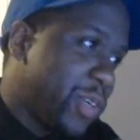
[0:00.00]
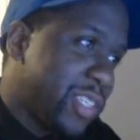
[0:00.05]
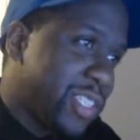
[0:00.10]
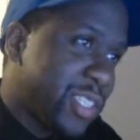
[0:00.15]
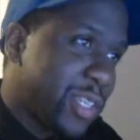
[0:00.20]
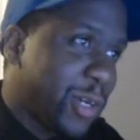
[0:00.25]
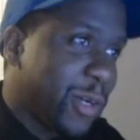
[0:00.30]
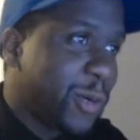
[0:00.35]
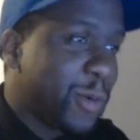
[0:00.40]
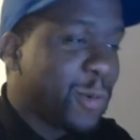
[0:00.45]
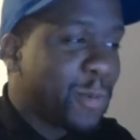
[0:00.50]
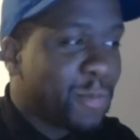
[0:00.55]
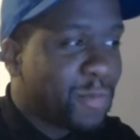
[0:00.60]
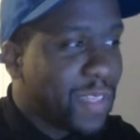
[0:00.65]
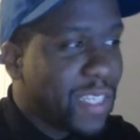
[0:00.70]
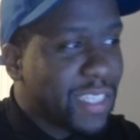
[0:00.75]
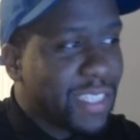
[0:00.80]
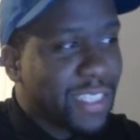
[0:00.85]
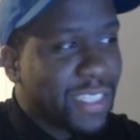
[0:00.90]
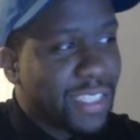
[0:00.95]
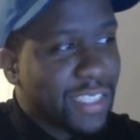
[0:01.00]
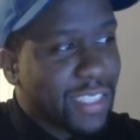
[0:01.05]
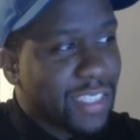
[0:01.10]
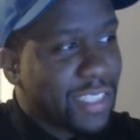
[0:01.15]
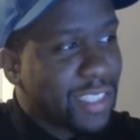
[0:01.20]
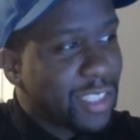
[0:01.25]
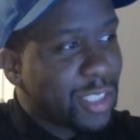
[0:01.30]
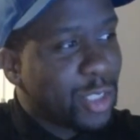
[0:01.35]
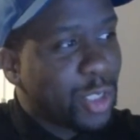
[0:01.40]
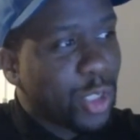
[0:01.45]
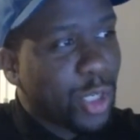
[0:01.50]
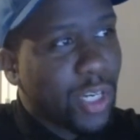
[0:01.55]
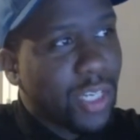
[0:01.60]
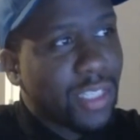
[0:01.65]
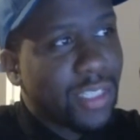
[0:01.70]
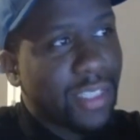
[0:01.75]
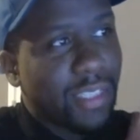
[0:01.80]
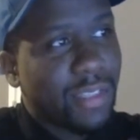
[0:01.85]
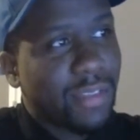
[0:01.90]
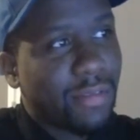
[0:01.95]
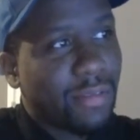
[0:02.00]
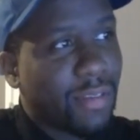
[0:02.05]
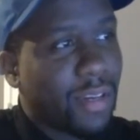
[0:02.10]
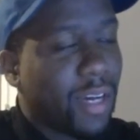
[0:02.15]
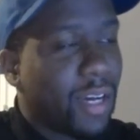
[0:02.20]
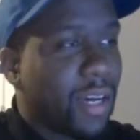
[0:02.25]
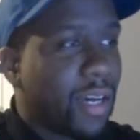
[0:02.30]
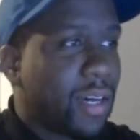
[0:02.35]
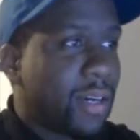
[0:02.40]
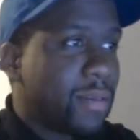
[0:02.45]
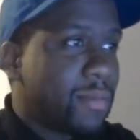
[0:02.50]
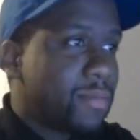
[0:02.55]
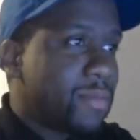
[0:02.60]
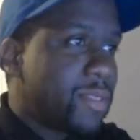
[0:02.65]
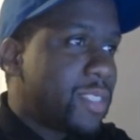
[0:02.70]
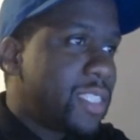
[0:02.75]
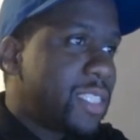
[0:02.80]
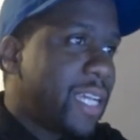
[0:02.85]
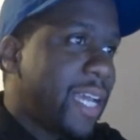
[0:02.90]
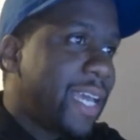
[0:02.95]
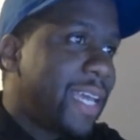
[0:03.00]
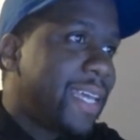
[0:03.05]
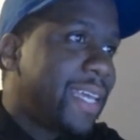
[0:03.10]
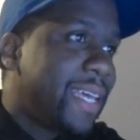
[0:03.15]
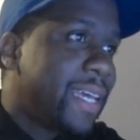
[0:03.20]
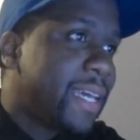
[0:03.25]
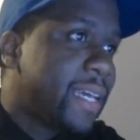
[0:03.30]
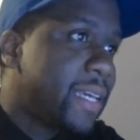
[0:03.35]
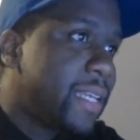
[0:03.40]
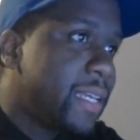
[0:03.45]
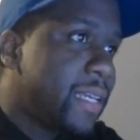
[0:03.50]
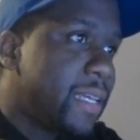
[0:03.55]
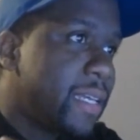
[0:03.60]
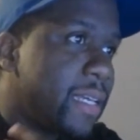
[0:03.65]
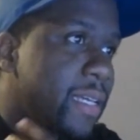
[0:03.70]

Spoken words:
So this is Trust J Giggity